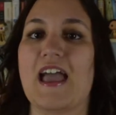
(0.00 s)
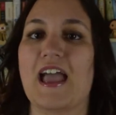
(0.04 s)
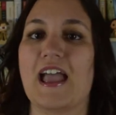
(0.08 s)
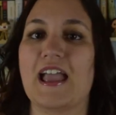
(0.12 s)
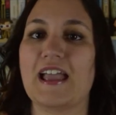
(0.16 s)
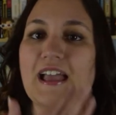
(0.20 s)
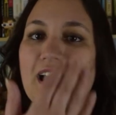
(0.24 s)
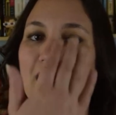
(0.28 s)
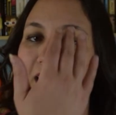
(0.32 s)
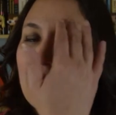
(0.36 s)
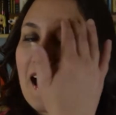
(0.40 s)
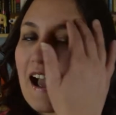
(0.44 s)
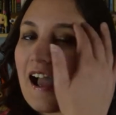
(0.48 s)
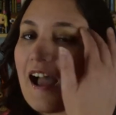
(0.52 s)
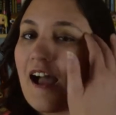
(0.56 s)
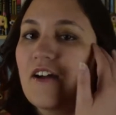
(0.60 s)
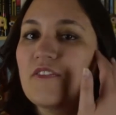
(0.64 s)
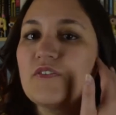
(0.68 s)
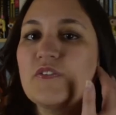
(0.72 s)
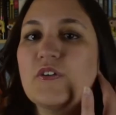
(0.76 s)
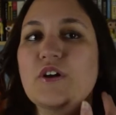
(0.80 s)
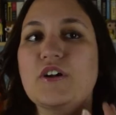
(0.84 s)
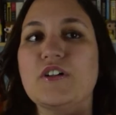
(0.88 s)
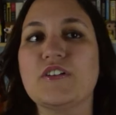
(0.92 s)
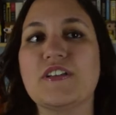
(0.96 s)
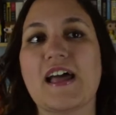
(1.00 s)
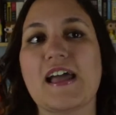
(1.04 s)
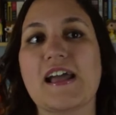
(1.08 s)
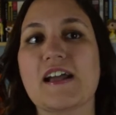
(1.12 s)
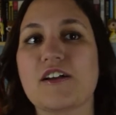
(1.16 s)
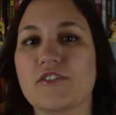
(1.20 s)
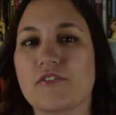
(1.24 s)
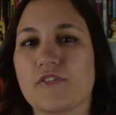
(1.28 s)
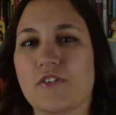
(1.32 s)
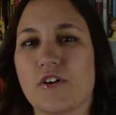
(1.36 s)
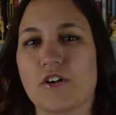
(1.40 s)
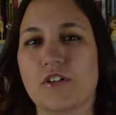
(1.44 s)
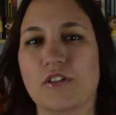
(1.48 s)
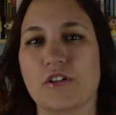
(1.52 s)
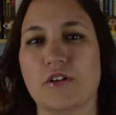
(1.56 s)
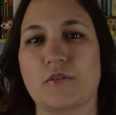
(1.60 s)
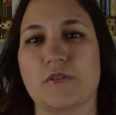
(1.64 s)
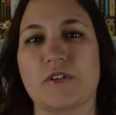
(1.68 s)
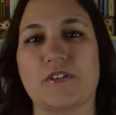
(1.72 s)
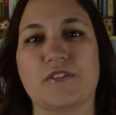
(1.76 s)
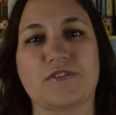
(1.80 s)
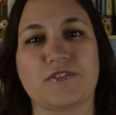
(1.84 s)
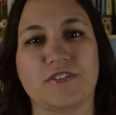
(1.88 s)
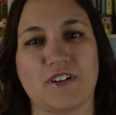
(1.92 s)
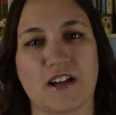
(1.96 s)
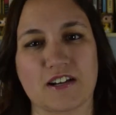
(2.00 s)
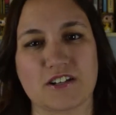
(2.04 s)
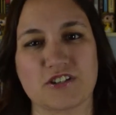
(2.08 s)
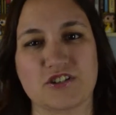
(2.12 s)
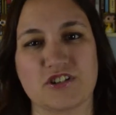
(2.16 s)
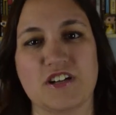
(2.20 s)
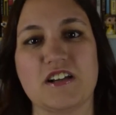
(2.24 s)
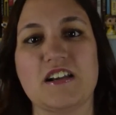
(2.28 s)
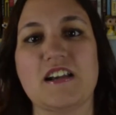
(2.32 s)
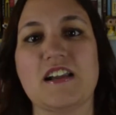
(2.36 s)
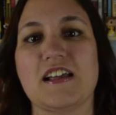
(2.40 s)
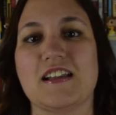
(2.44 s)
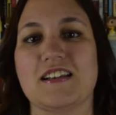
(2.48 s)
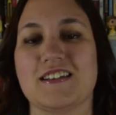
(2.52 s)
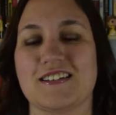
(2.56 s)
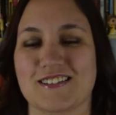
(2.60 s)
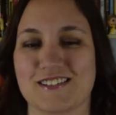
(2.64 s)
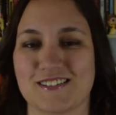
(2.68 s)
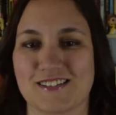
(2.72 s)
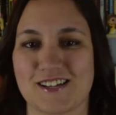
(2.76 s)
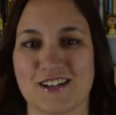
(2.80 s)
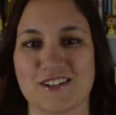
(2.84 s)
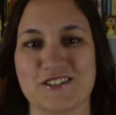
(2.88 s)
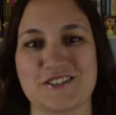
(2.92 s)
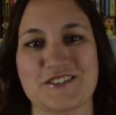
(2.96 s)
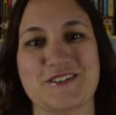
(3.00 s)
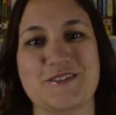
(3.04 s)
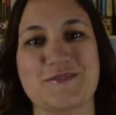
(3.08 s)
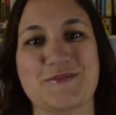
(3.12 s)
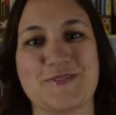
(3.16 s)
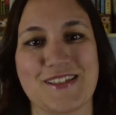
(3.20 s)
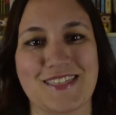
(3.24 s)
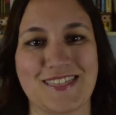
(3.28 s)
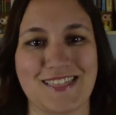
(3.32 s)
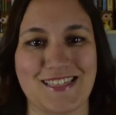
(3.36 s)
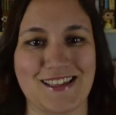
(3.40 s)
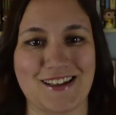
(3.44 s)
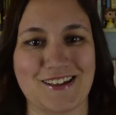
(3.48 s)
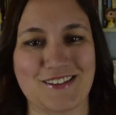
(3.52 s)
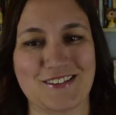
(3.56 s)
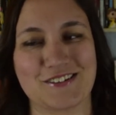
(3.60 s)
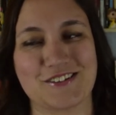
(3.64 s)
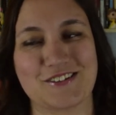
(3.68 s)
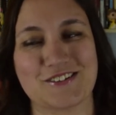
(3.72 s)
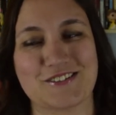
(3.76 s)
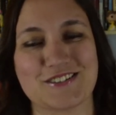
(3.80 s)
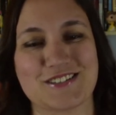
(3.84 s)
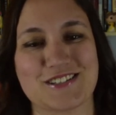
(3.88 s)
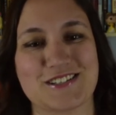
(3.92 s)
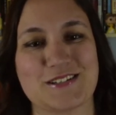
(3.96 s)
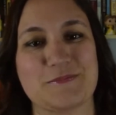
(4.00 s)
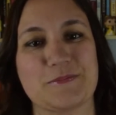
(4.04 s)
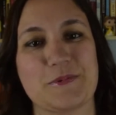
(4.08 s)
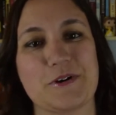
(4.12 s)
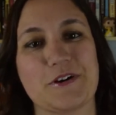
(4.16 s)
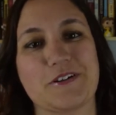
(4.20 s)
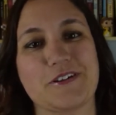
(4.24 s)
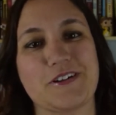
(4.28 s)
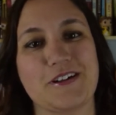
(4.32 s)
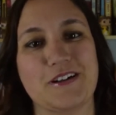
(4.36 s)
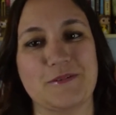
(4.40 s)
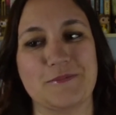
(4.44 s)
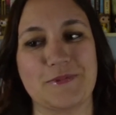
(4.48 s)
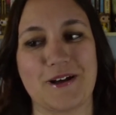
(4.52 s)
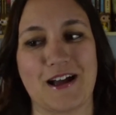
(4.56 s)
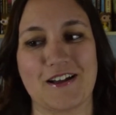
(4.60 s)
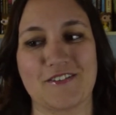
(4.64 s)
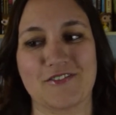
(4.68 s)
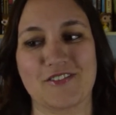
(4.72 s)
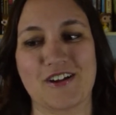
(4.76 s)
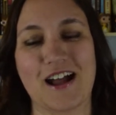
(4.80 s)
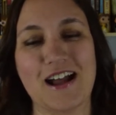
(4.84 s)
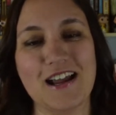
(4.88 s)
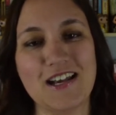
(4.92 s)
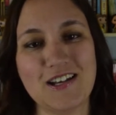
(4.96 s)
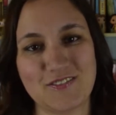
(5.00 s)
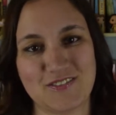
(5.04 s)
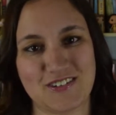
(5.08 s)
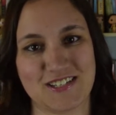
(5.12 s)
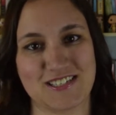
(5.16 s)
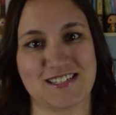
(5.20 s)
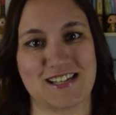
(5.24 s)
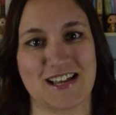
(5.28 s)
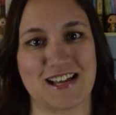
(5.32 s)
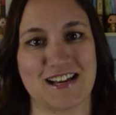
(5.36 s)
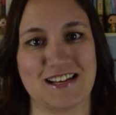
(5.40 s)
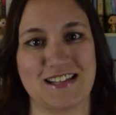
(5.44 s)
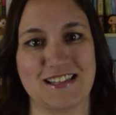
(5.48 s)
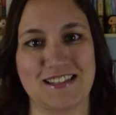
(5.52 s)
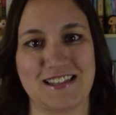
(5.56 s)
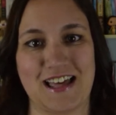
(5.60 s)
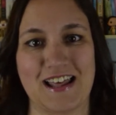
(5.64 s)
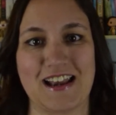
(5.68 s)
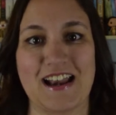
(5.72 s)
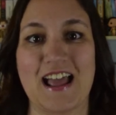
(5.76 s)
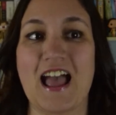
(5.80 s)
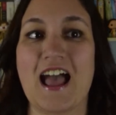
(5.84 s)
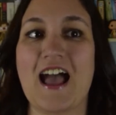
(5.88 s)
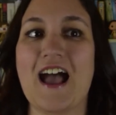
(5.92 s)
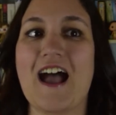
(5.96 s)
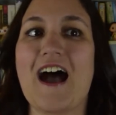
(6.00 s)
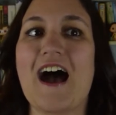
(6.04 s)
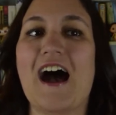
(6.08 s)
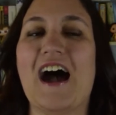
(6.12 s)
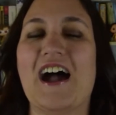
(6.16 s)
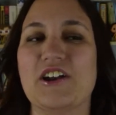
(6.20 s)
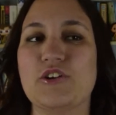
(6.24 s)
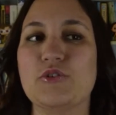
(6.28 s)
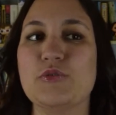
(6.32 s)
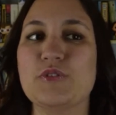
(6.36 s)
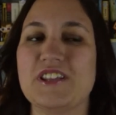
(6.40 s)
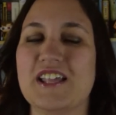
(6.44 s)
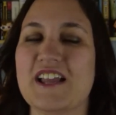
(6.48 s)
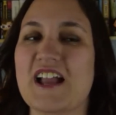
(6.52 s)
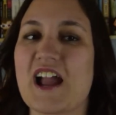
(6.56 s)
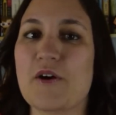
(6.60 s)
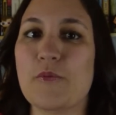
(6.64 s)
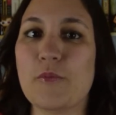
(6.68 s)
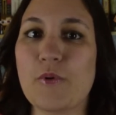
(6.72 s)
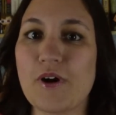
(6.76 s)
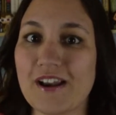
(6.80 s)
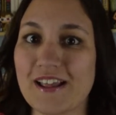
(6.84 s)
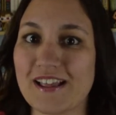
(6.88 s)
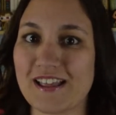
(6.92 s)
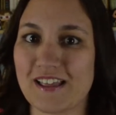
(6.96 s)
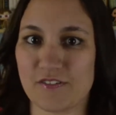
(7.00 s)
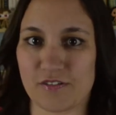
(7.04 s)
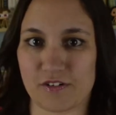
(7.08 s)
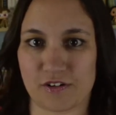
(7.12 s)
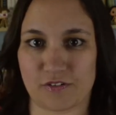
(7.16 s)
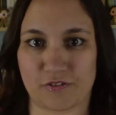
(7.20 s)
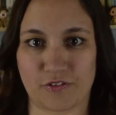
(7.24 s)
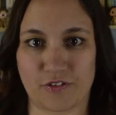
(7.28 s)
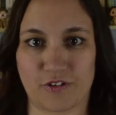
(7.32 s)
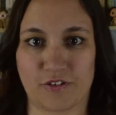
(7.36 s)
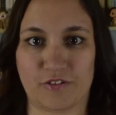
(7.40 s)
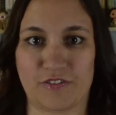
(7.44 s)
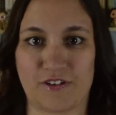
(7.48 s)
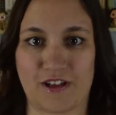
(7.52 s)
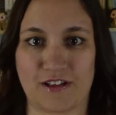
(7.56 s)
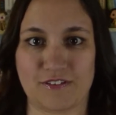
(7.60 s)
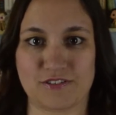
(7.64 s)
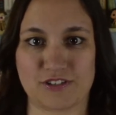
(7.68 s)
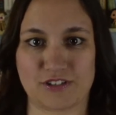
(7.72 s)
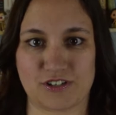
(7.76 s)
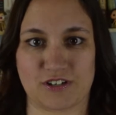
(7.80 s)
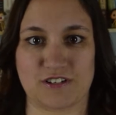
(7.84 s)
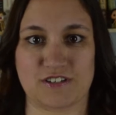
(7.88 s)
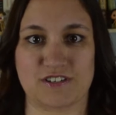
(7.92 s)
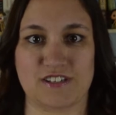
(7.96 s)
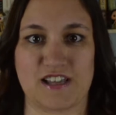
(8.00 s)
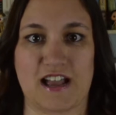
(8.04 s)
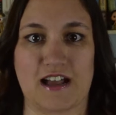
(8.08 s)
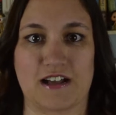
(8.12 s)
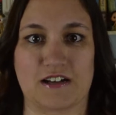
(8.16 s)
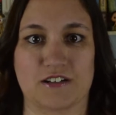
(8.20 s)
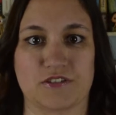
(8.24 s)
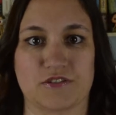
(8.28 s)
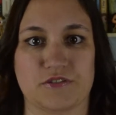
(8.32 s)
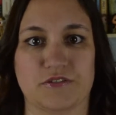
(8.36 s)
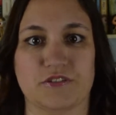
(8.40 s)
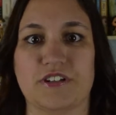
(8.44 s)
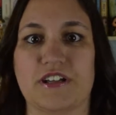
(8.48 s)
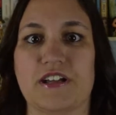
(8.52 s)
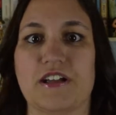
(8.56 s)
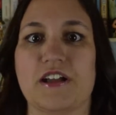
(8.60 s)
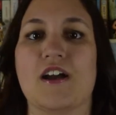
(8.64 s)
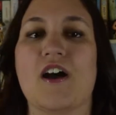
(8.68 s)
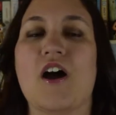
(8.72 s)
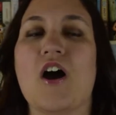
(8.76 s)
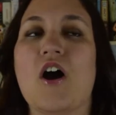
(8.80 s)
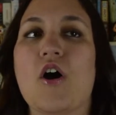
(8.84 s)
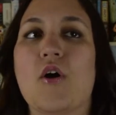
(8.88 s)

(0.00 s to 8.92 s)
and after like further reflection and discussion with the other girls in book club, I've kind of decided that I don't think I want to give it a full 5 stars, actually.